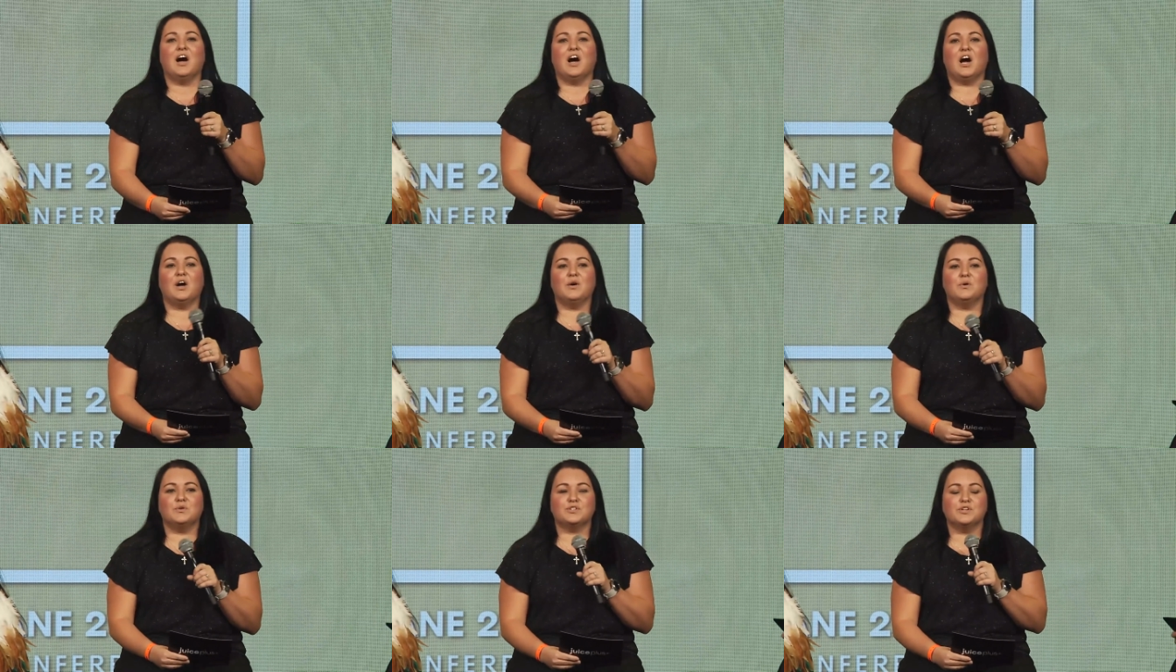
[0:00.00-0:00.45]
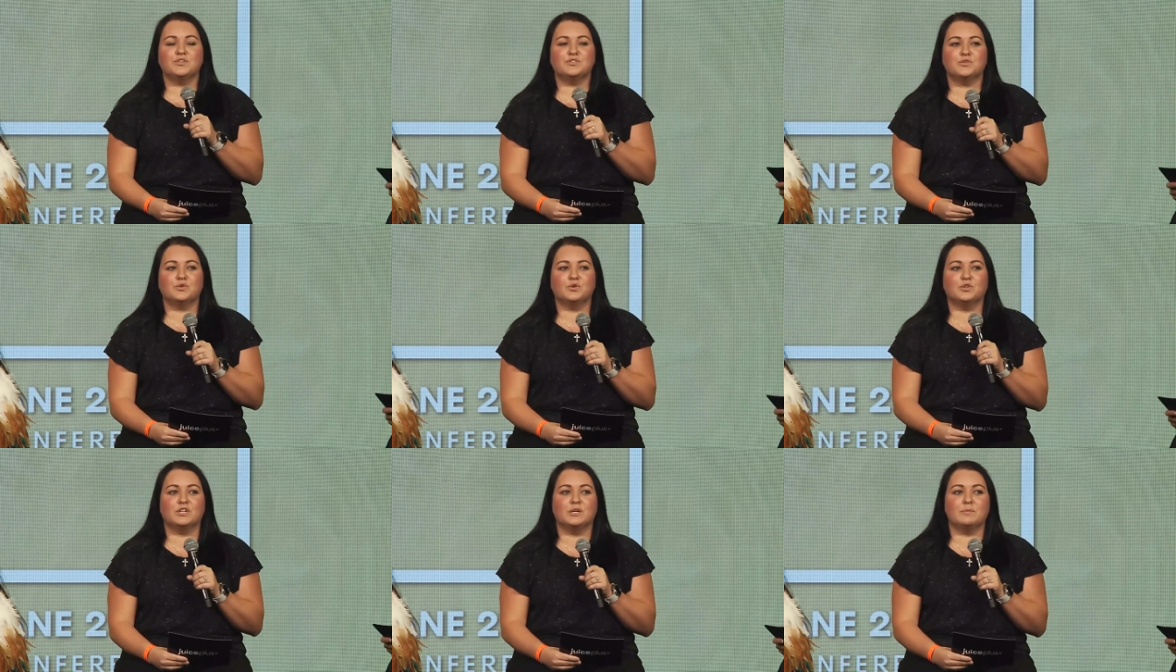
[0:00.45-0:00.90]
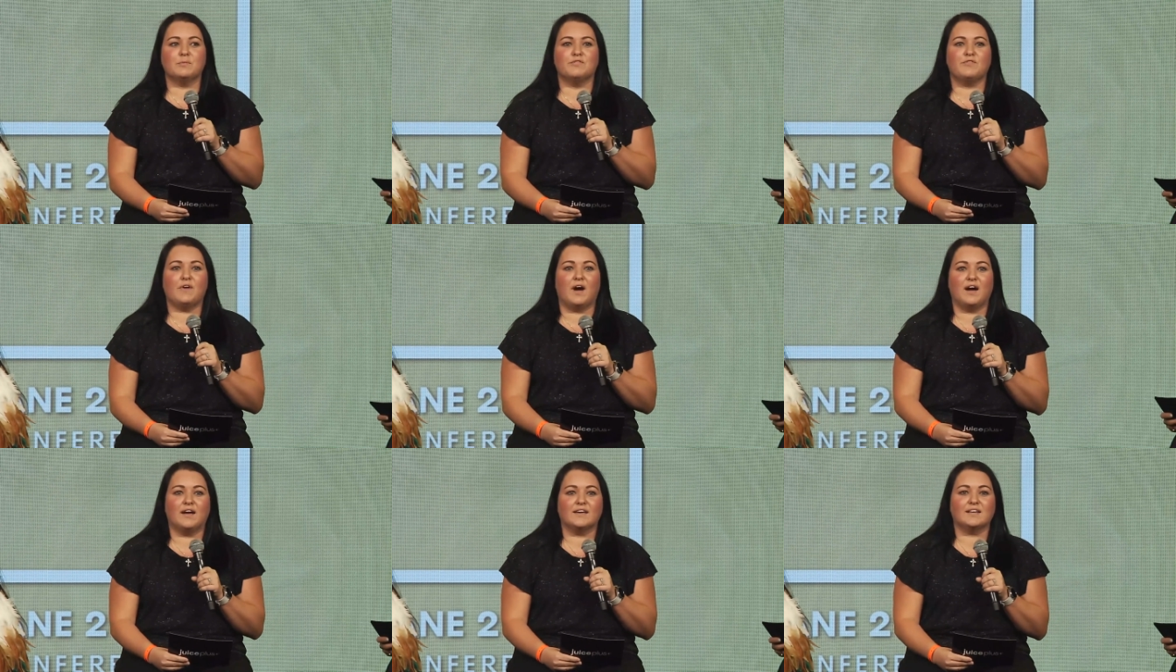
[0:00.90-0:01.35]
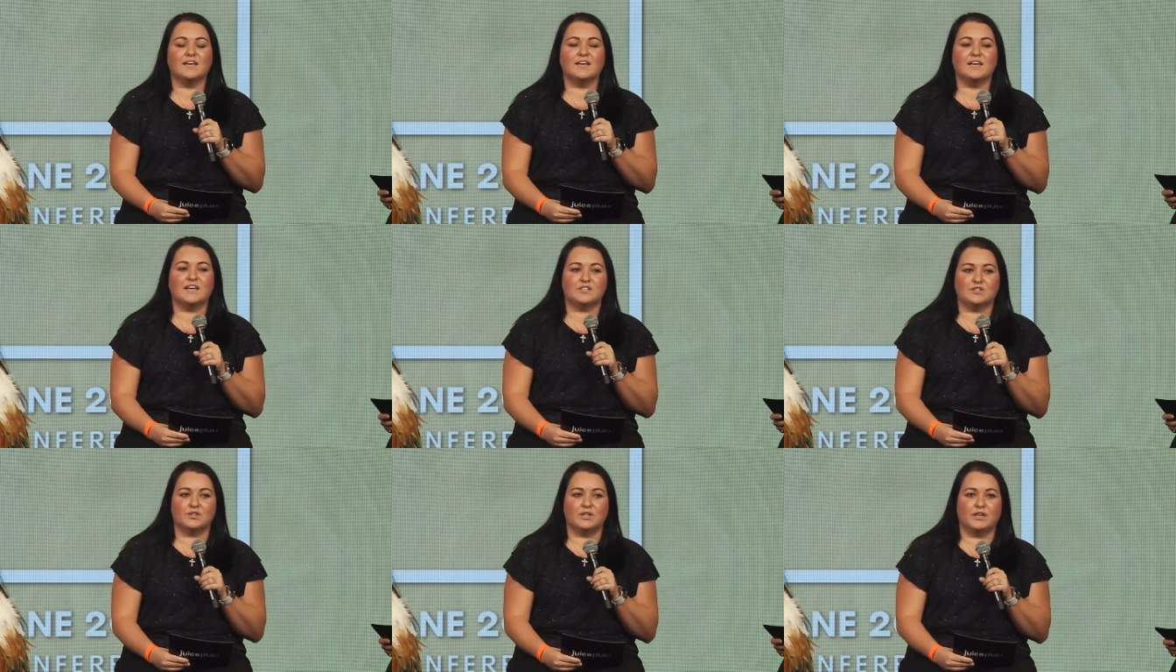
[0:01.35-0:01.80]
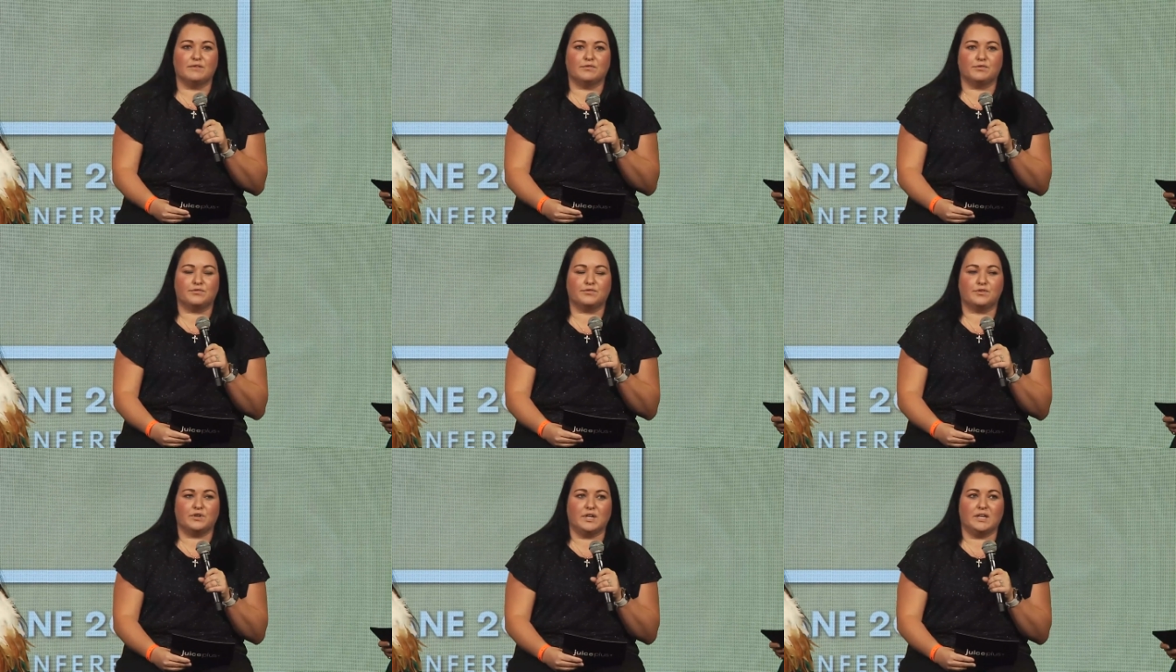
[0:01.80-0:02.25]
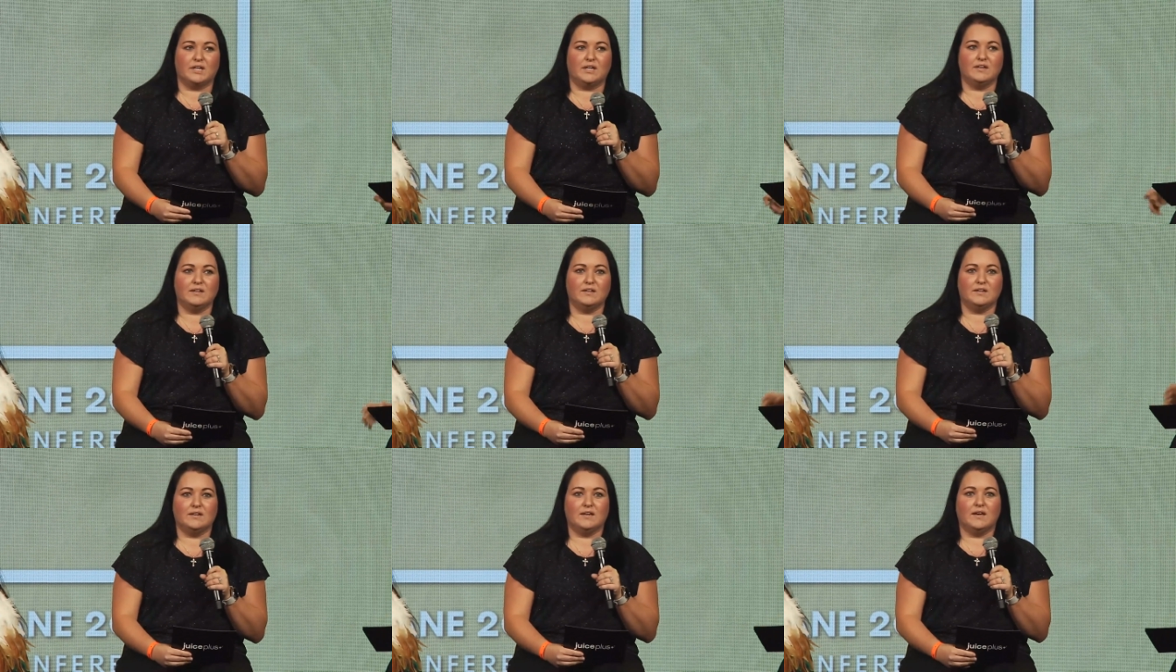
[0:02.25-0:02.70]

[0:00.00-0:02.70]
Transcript: I also told them if I can get to level three,